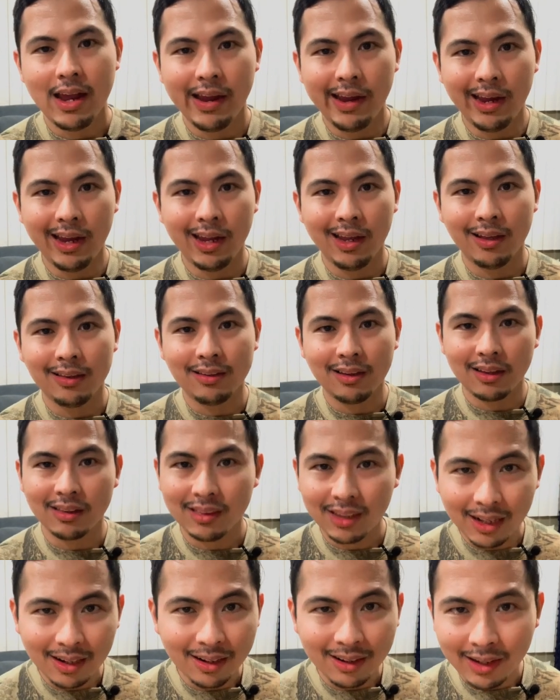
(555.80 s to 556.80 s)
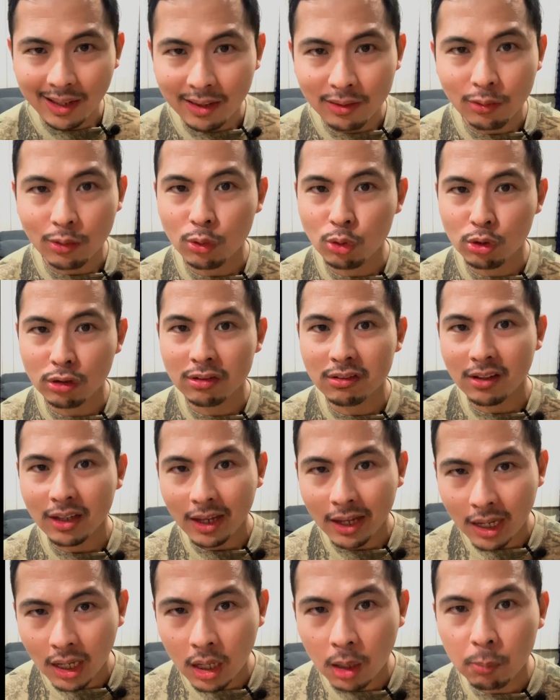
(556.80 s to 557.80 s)
and that leather just
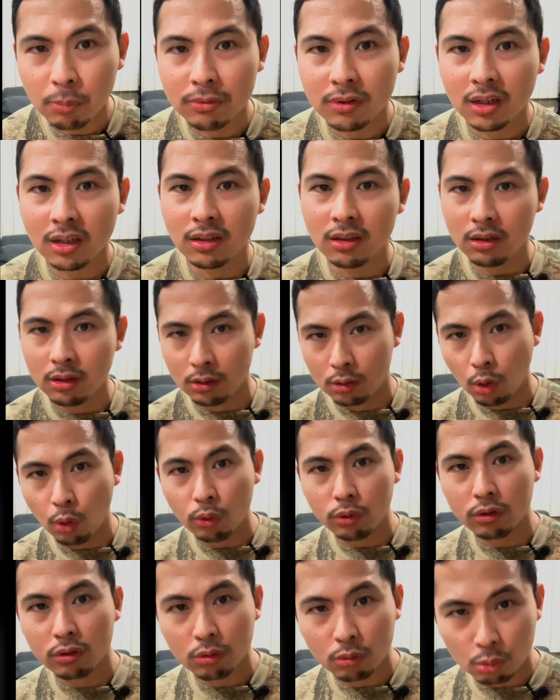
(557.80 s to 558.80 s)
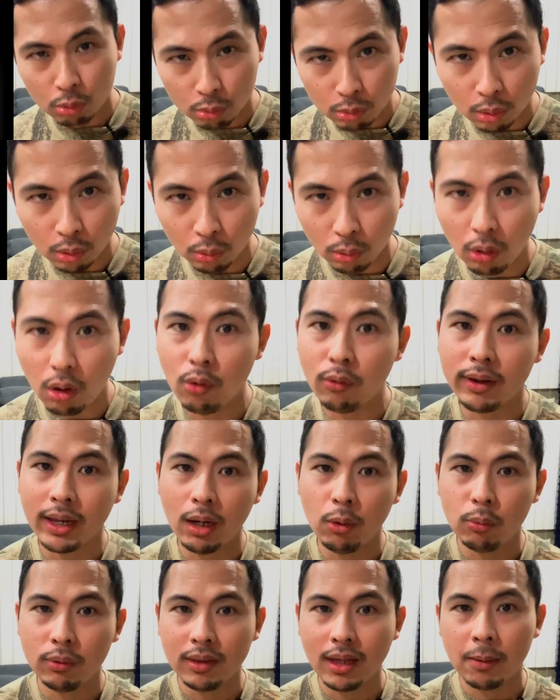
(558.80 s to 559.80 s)
helps it go through, okay,
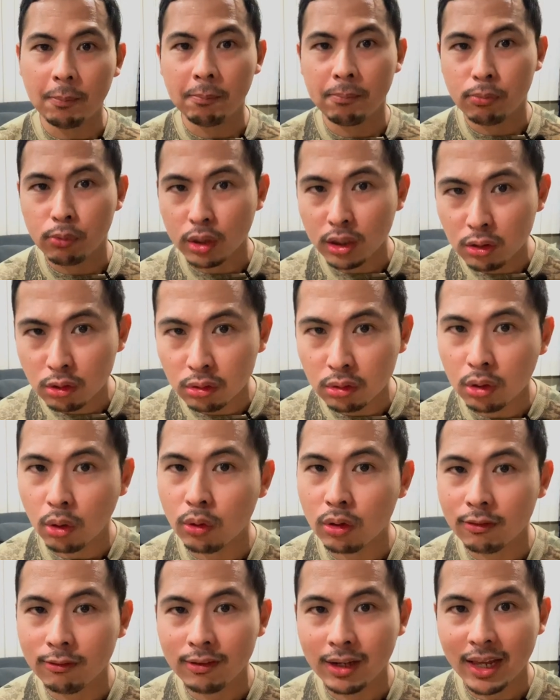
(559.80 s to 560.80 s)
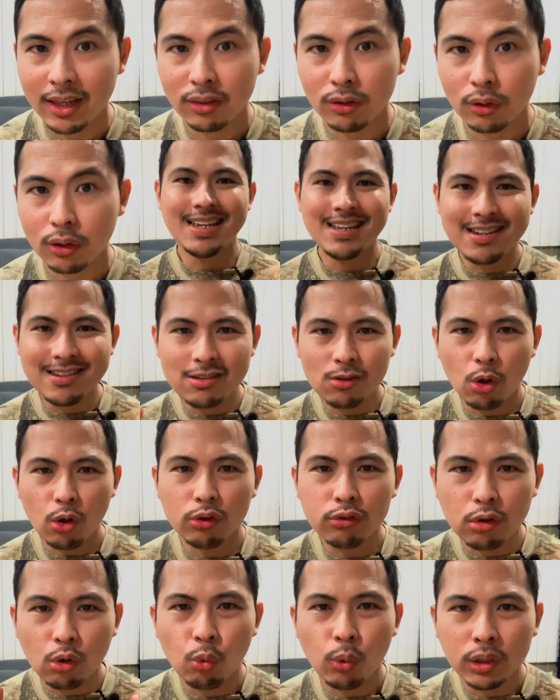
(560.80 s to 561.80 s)
with that bridge note of leather. It is
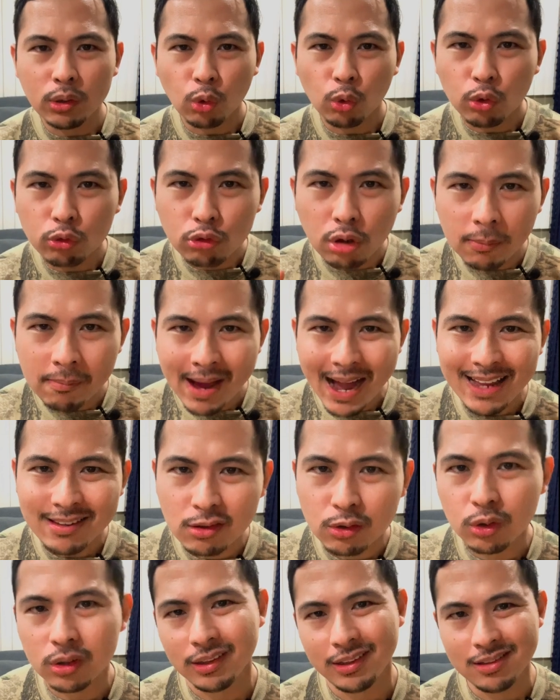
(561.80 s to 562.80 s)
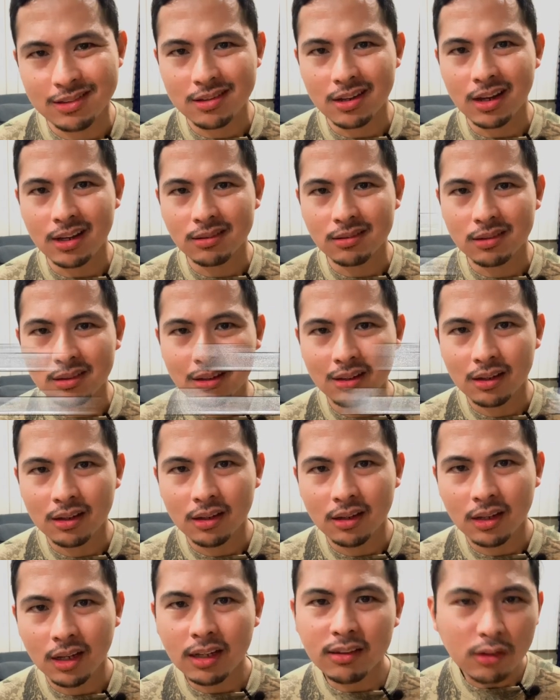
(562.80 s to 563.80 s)
also an ultra masculine scent.
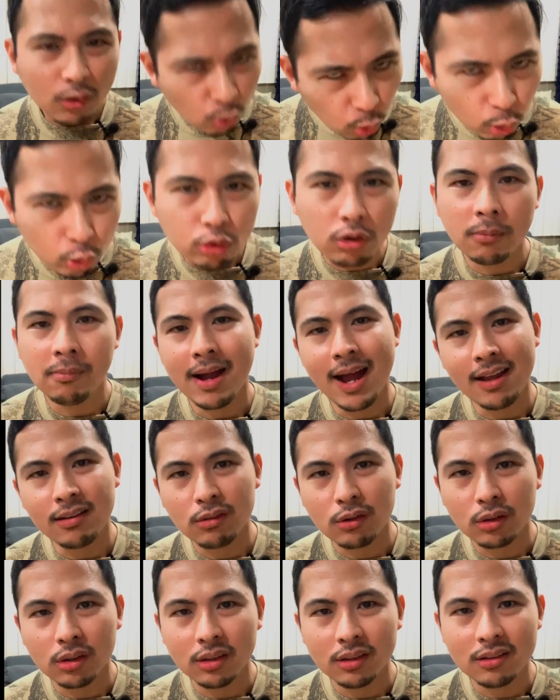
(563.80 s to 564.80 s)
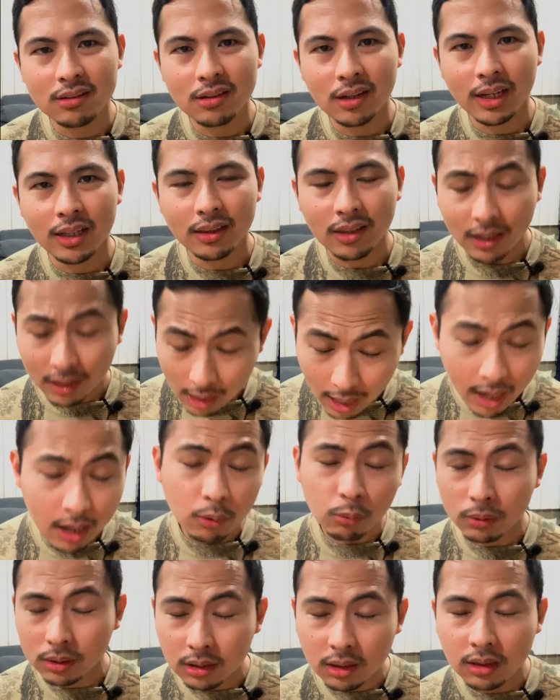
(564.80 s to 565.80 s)
It's an ultra masculine scent. Like, I
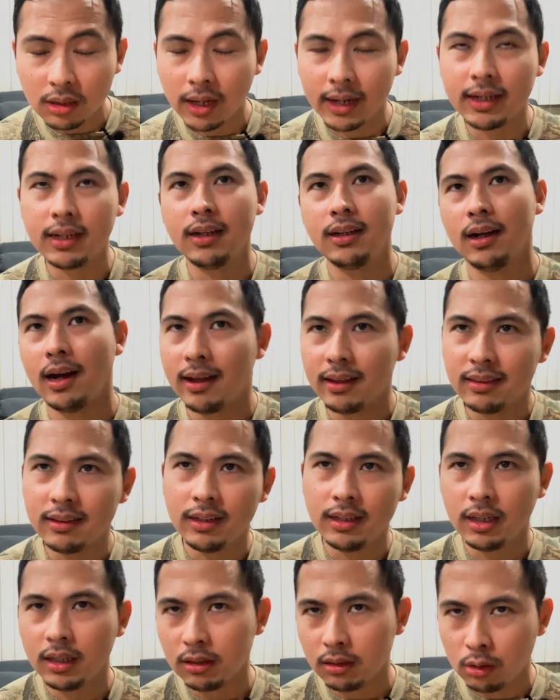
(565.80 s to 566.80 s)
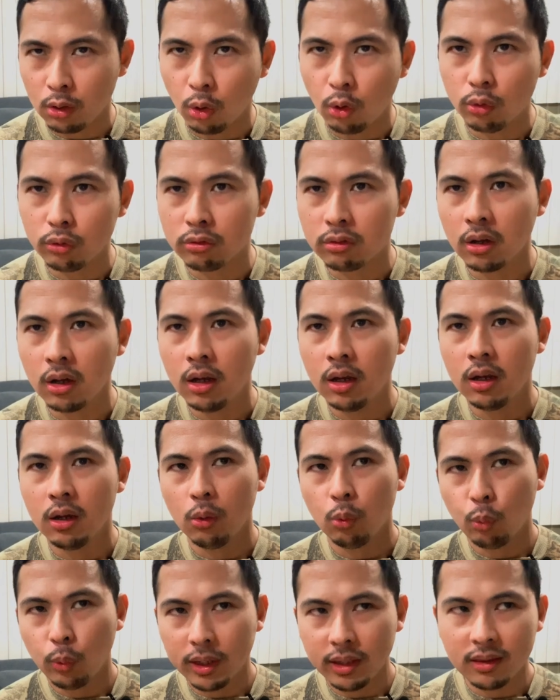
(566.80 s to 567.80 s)
really like it. I think it goes
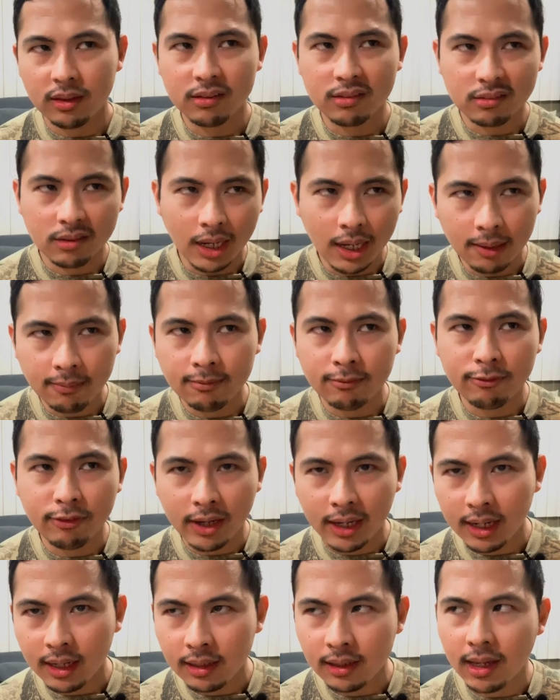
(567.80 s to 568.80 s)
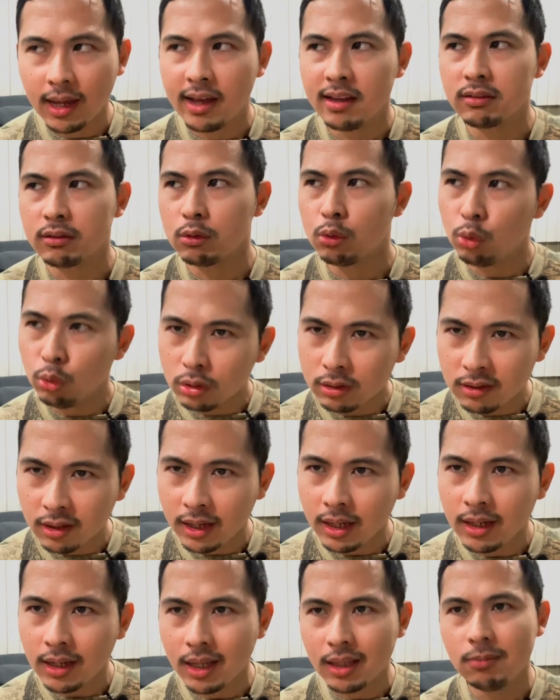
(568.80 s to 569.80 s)
with the same vein as
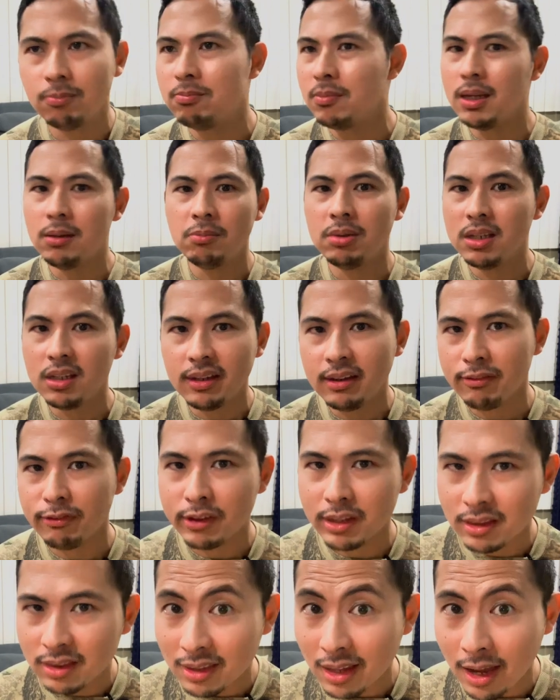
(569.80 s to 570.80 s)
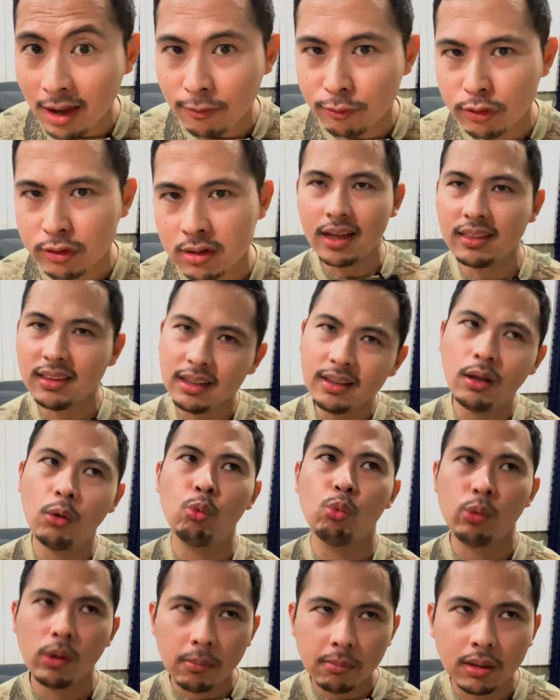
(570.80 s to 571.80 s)
Kutay and maybe even Nefs. I think that
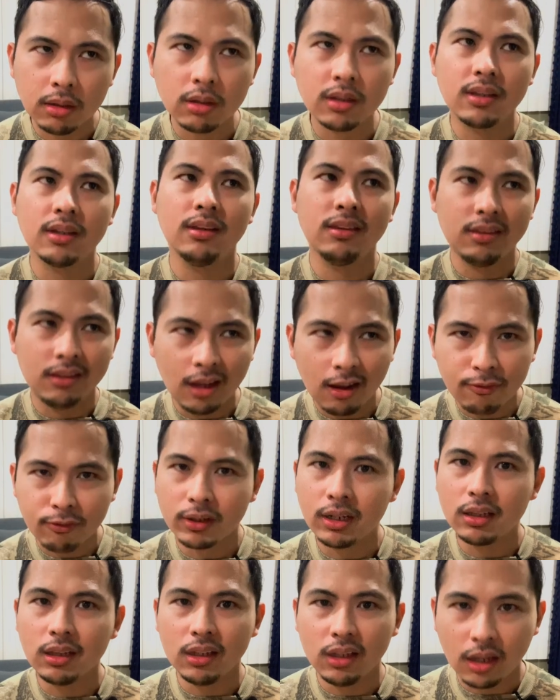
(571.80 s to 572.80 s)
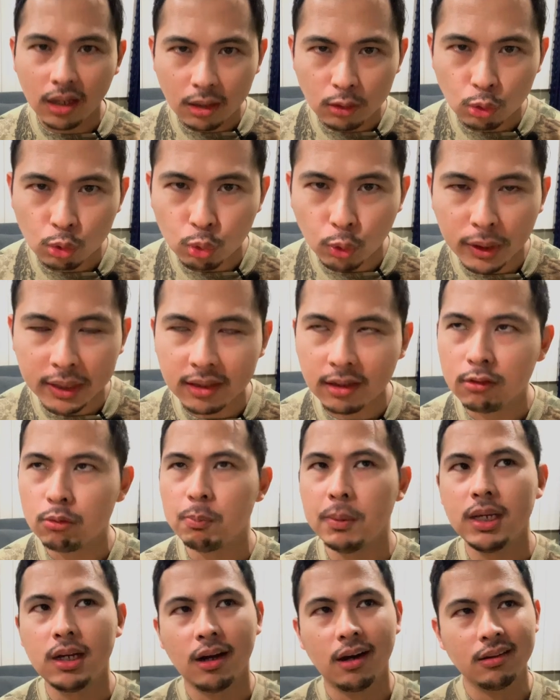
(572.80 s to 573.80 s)
women can definitely enjoy this
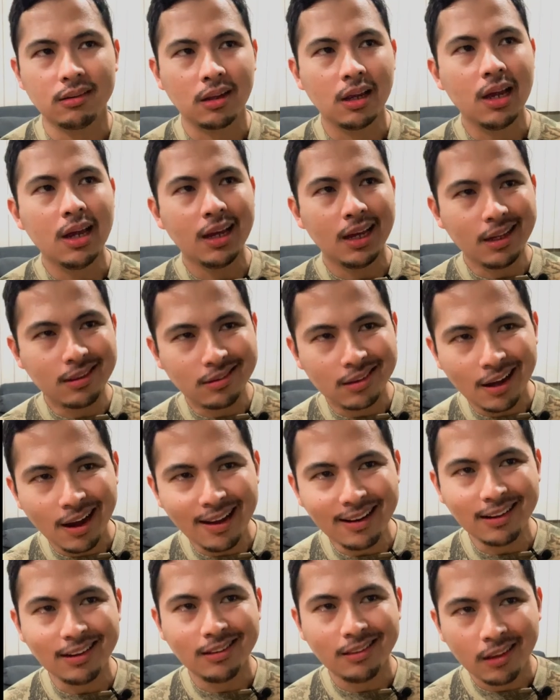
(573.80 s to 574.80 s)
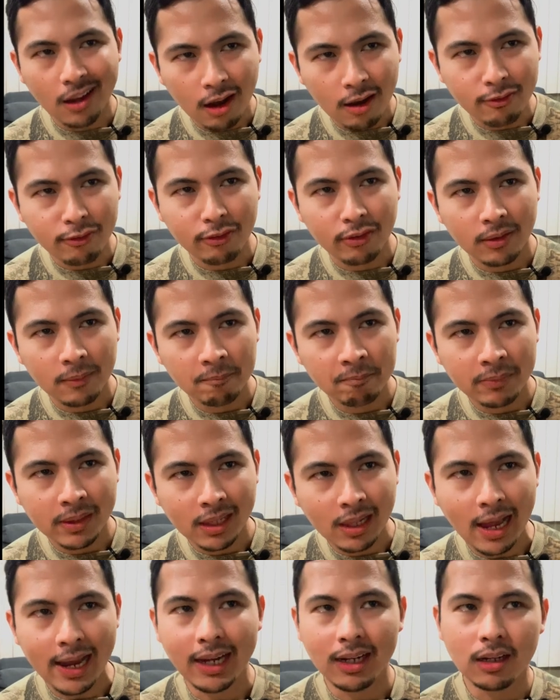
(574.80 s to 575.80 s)
because it's got enough
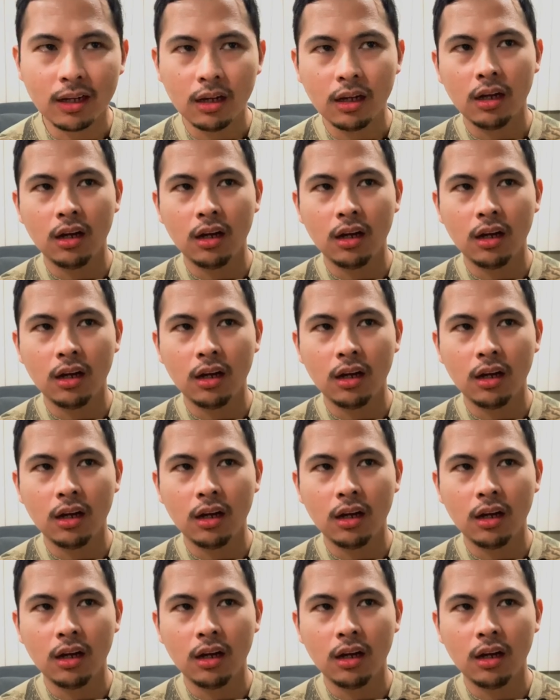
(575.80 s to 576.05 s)
like